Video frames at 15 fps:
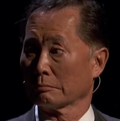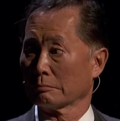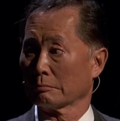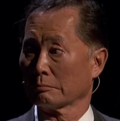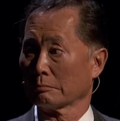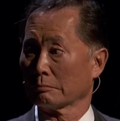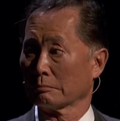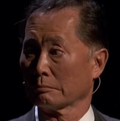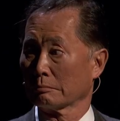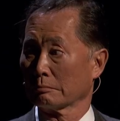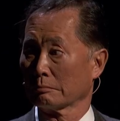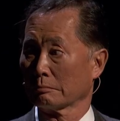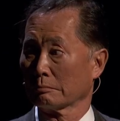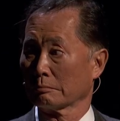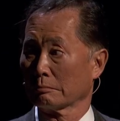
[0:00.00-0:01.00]

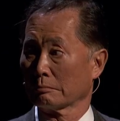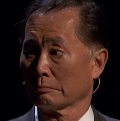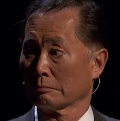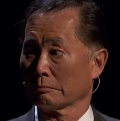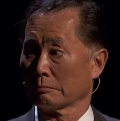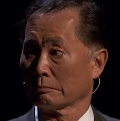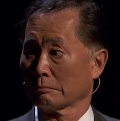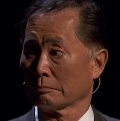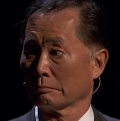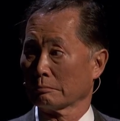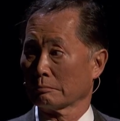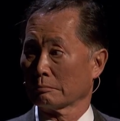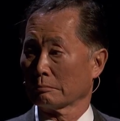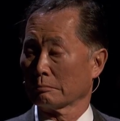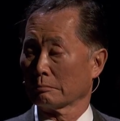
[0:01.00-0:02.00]

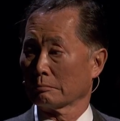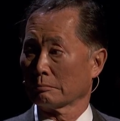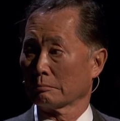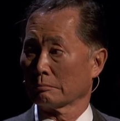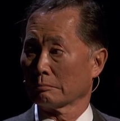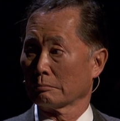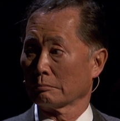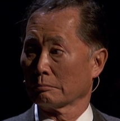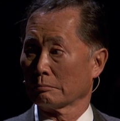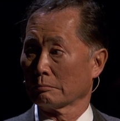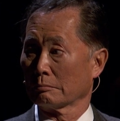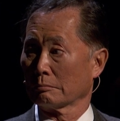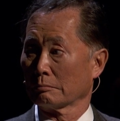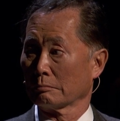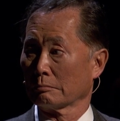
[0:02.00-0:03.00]

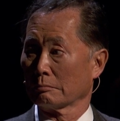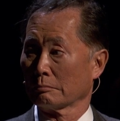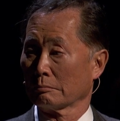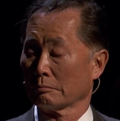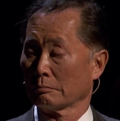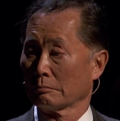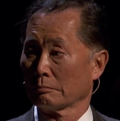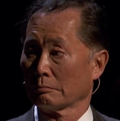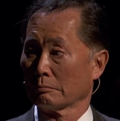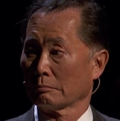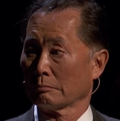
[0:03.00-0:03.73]
Nothing is said.